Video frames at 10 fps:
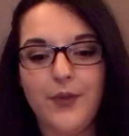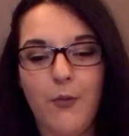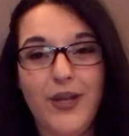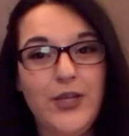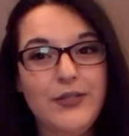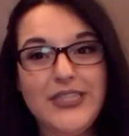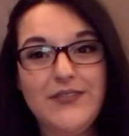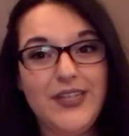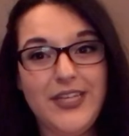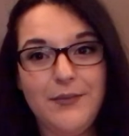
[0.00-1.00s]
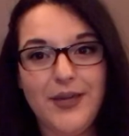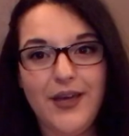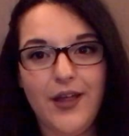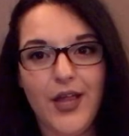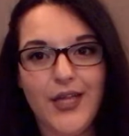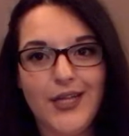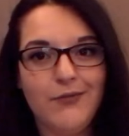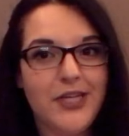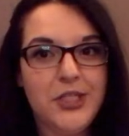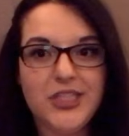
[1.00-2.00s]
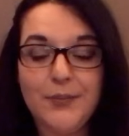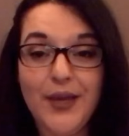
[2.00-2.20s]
When you receive the email, it really just